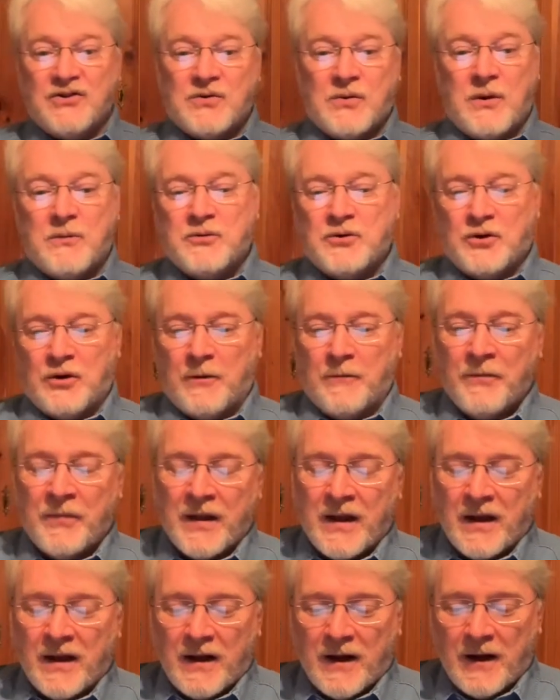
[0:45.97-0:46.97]
scripture
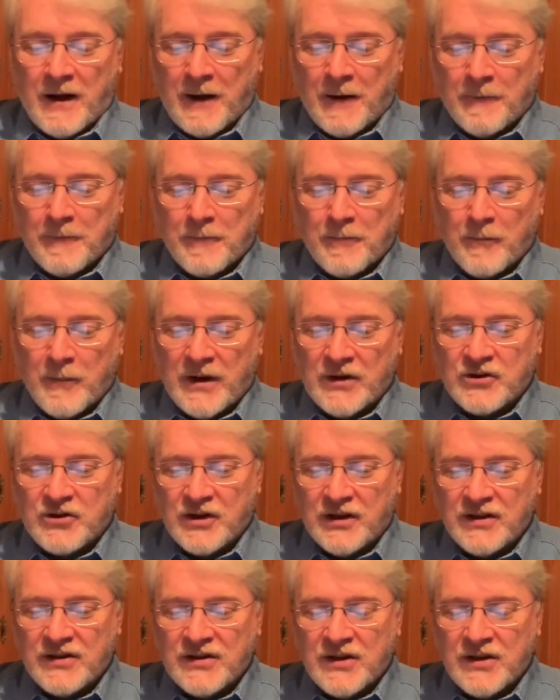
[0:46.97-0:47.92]
um, mentioned.